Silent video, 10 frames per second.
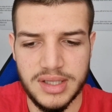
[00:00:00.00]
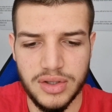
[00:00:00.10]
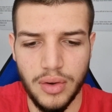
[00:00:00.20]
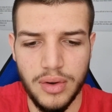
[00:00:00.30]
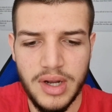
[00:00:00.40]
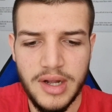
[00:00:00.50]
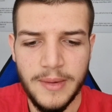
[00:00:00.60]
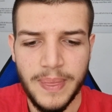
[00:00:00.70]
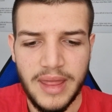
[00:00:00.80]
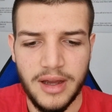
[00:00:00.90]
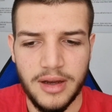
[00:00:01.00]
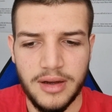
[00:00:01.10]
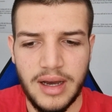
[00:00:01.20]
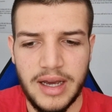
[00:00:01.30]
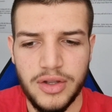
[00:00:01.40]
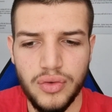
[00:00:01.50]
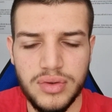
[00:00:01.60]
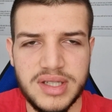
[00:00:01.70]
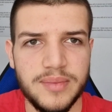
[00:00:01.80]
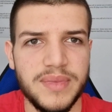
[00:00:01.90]
So I
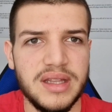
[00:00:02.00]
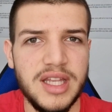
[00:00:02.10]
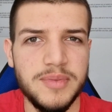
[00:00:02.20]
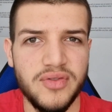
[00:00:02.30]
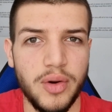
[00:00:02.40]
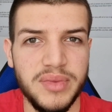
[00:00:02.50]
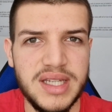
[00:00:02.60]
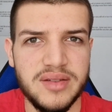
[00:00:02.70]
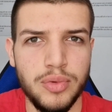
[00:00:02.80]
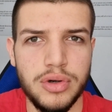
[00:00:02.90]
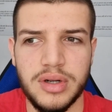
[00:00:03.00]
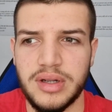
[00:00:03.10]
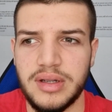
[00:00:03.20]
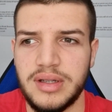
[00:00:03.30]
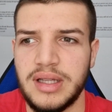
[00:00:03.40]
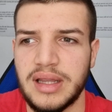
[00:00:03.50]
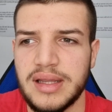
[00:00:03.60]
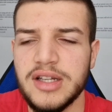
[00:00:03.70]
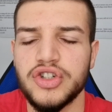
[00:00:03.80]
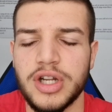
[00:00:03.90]
use tips from this book
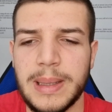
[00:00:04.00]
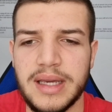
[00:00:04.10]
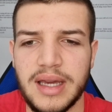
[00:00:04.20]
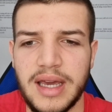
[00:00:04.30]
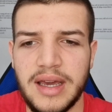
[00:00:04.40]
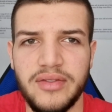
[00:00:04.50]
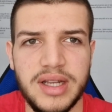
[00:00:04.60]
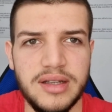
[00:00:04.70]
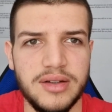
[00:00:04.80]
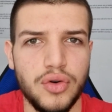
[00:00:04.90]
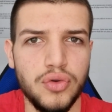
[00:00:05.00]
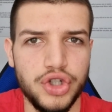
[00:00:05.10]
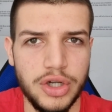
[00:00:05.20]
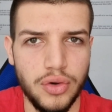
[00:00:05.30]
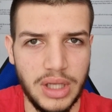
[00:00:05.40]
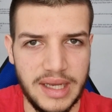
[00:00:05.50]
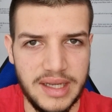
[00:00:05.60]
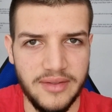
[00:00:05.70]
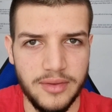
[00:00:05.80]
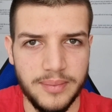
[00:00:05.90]
in literally every coaching call I
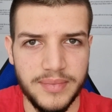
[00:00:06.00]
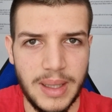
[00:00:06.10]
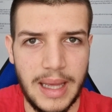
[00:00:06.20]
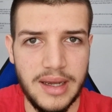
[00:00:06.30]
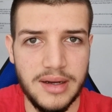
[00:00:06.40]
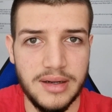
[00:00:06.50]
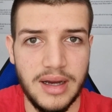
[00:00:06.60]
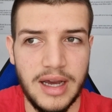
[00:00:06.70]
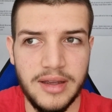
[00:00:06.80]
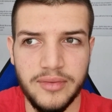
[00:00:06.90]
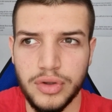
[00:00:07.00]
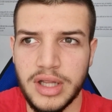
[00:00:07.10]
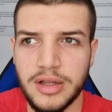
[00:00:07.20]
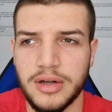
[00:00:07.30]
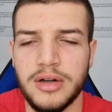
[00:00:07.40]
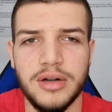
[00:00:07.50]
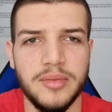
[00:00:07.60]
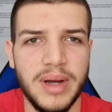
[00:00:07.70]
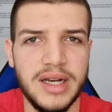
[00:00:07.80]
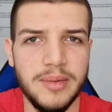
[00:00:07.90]
have. Like, I wouldn't
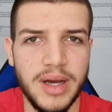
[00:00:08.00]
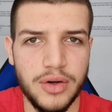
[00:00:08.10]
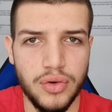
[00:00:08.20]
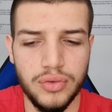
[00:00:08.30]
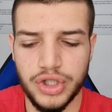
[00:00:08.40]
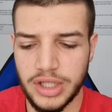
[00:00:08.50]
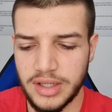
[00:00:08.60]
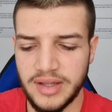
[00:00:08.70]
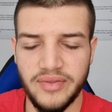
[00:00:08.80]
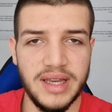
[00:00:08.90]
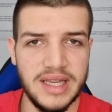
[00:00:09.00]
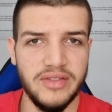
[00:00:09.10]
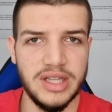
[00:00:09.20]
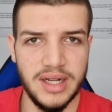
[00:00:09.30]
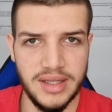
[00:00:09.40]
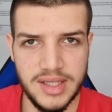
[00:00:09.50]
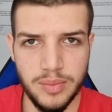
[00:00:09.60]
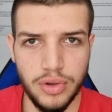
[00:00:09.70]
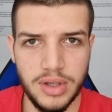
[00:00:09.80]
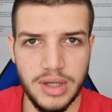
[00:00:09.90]
earn money by coaching if I haven't read this
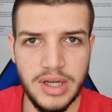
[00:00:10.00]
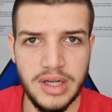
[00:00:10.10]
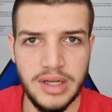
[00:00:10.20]
book.